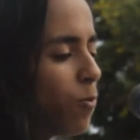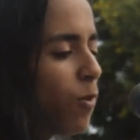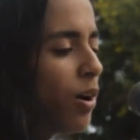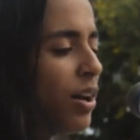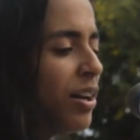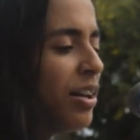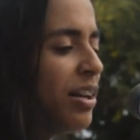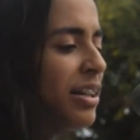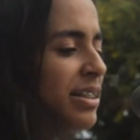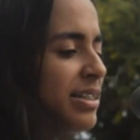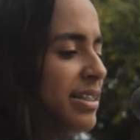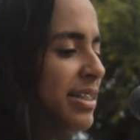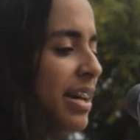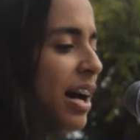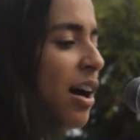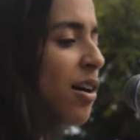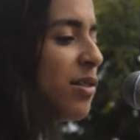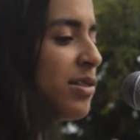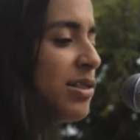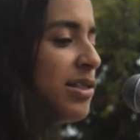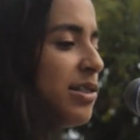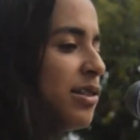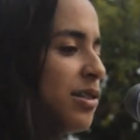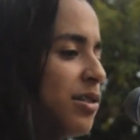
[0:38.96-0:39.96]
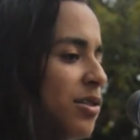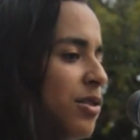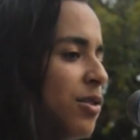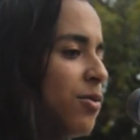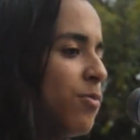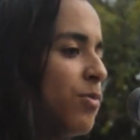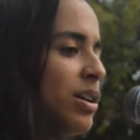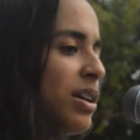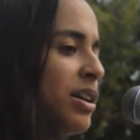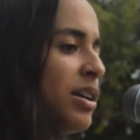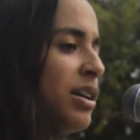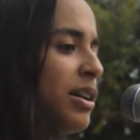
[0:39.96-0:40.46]
running down to the
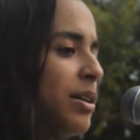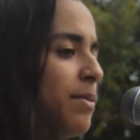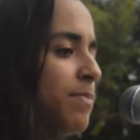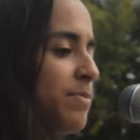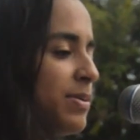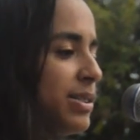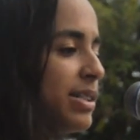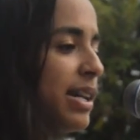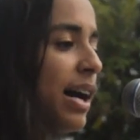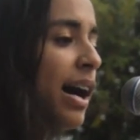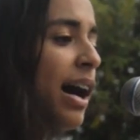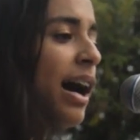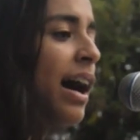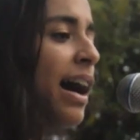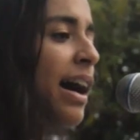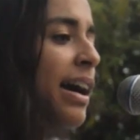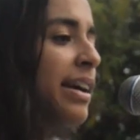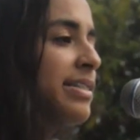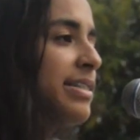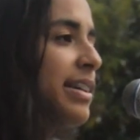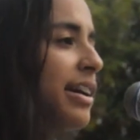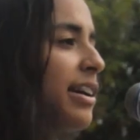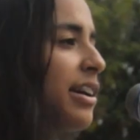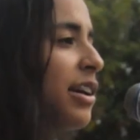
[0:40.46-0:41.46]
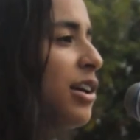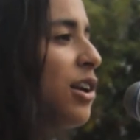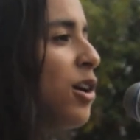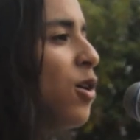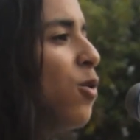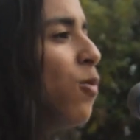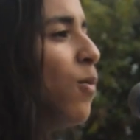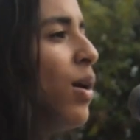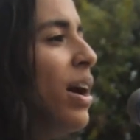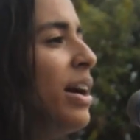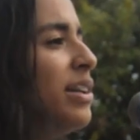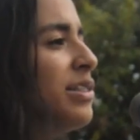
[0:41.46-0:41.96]
riptide, taken
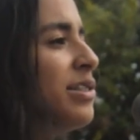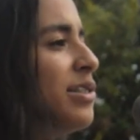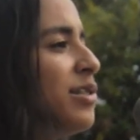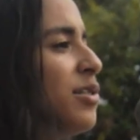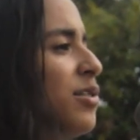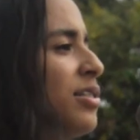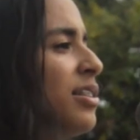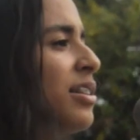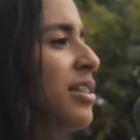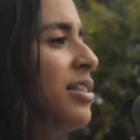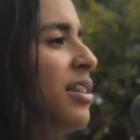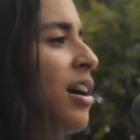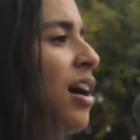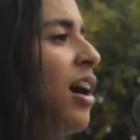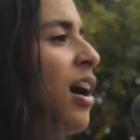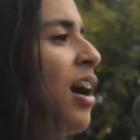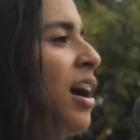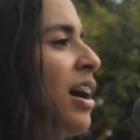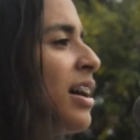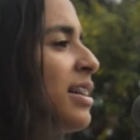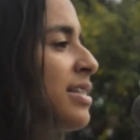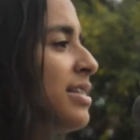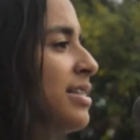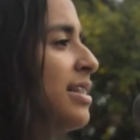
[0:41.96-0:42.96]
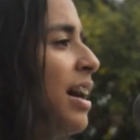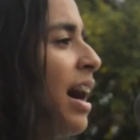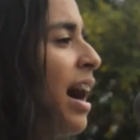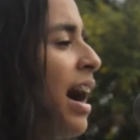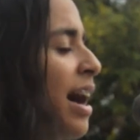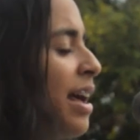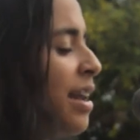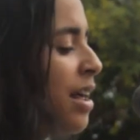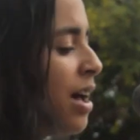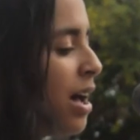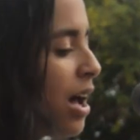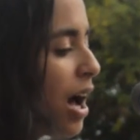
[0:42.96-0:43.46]
away to the dark
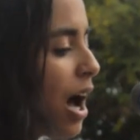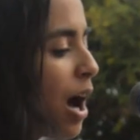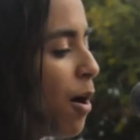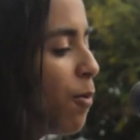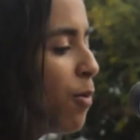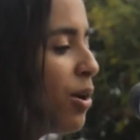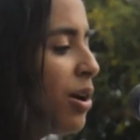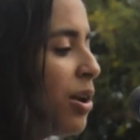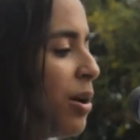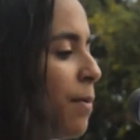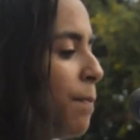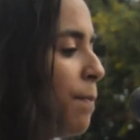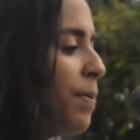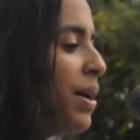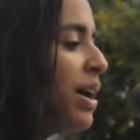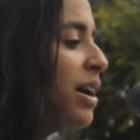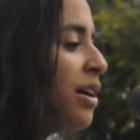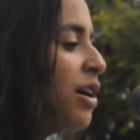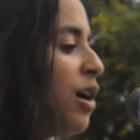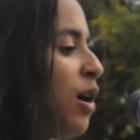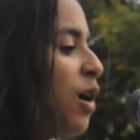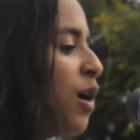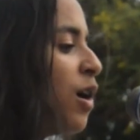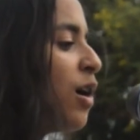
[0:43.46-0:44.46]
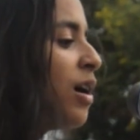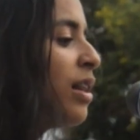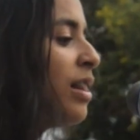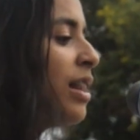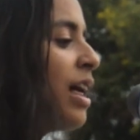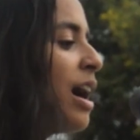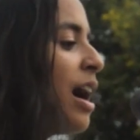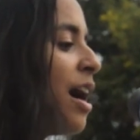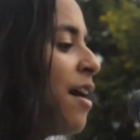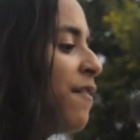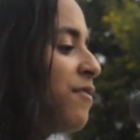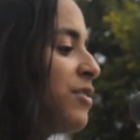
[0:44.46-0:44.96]
side. I wanna be your
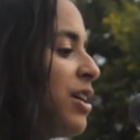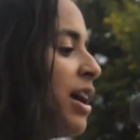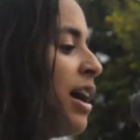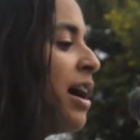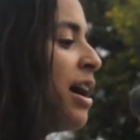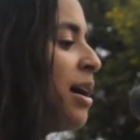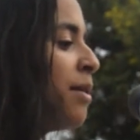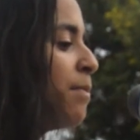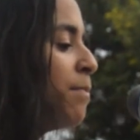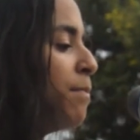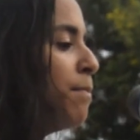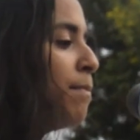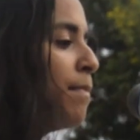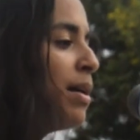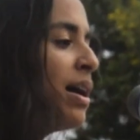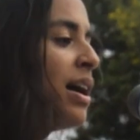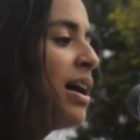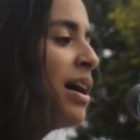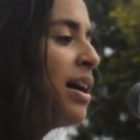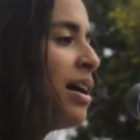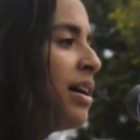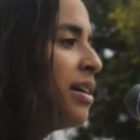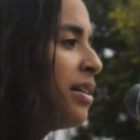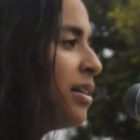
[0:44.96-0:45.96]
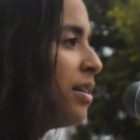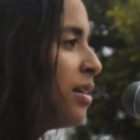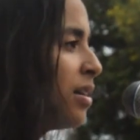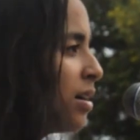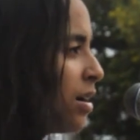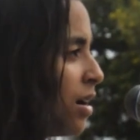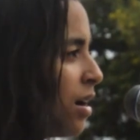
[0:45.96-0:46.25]
left-hand man.